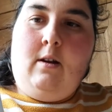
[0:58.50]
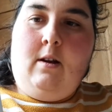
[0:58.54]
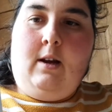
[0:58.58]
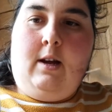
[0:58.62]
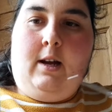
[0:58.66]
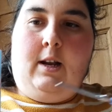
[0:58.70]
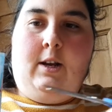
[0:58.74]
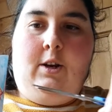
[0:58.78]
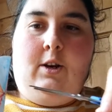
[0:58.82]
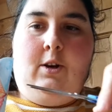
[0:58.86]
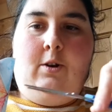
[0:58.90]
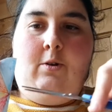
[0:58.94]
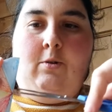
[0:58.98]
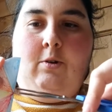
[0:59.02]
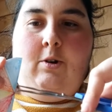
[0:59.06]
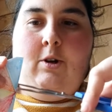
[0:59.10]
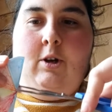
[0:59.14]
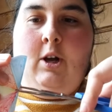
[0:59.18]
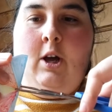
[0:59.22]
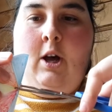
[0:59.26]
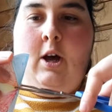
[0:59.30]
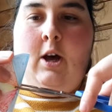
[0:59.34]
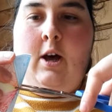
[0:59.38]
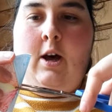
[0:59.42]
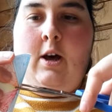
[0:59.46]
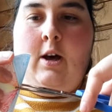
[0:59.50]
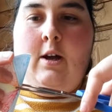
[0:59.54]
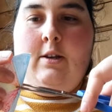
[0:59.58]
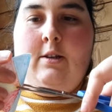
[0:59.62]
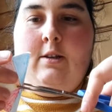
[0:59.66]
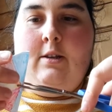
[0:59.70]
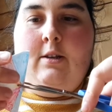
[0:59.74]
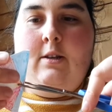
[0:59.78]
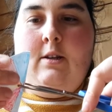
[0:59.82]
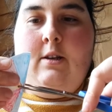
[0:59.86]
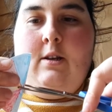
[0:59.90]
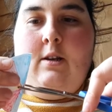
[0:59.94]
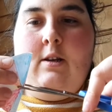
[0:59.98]
and you
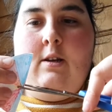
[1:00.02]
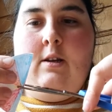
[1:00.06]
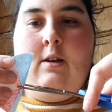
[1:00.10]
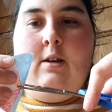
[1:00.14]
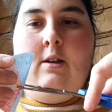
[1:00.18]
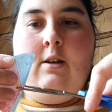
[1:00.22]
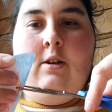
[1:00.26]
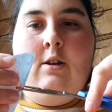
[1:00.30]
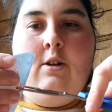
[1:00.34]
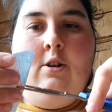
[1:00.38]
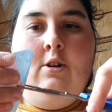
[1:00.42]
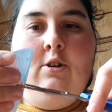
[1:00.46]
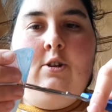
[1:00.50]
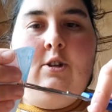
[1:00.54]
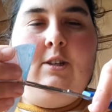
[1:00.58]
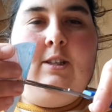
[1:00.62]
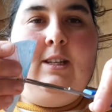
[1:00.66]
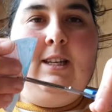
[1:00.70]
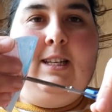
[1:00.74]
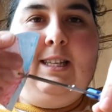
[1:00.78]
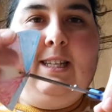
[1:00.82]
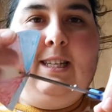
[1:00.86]
cut just a